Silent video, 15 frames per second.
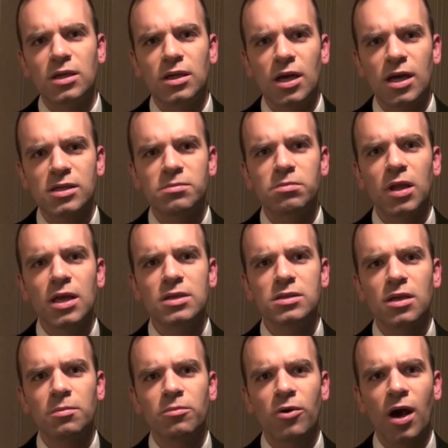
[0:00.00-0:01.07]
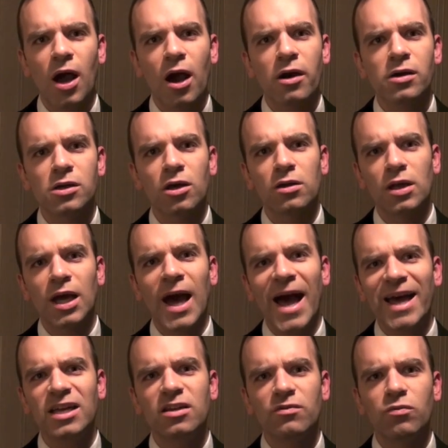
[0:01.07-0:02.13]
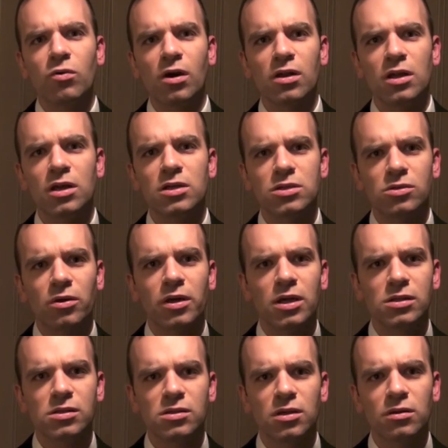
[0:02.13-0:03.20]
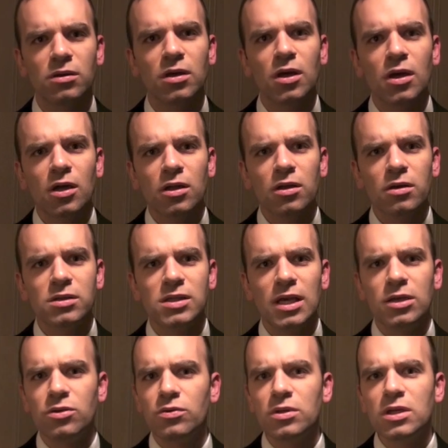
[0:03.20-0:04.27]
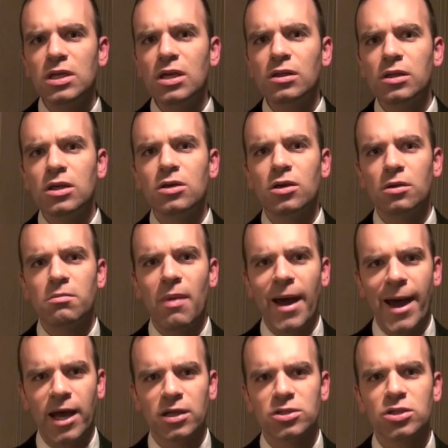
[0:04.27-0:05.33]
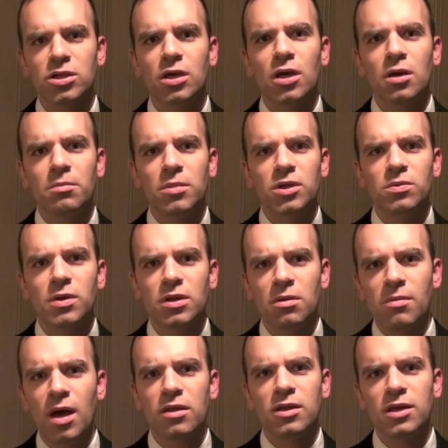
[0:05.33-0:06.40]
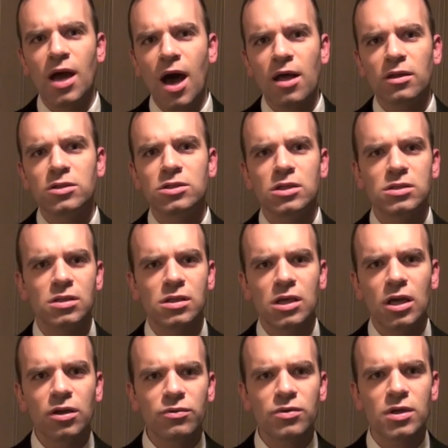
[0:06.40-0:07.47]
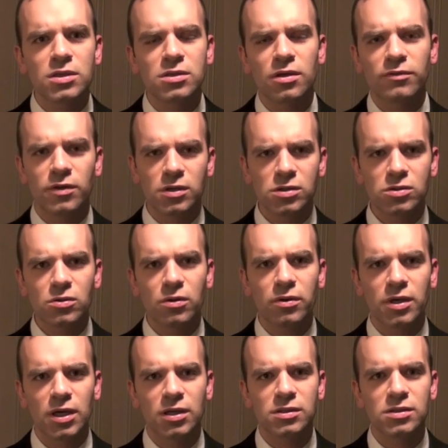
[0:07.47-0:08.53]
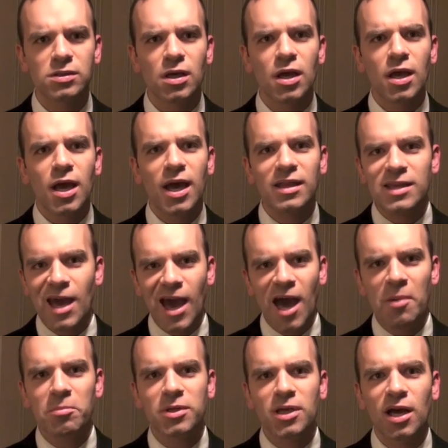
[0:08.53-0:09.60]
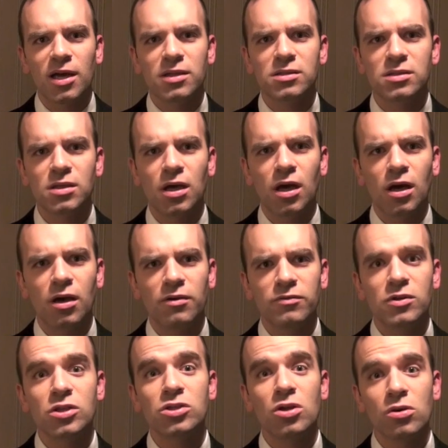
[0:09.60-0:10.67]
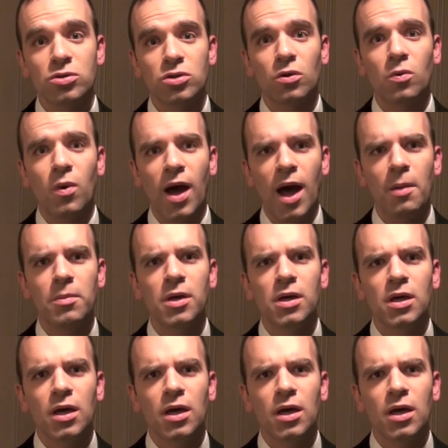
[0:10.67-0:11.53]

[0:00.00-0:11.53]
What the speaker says: It has placed a priority on the kind of work that historians do. There is a uniquely good match between the methodologies and the interests of historians and the appetites of the social web.